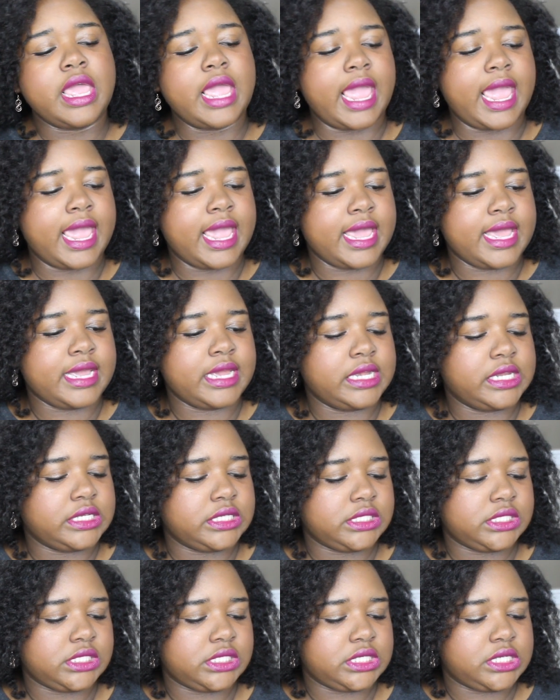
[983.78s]

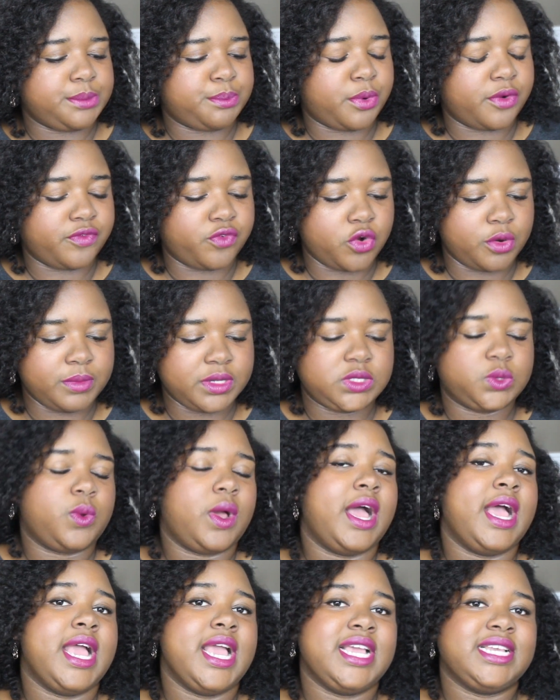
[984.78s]
And performance
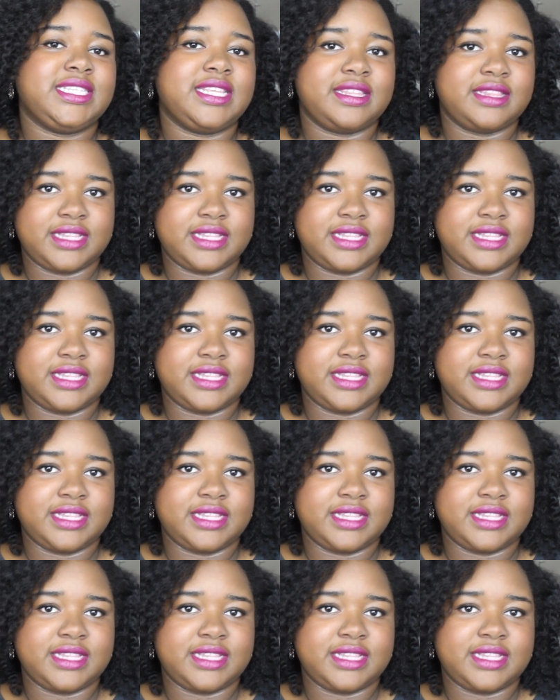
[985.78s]
wise,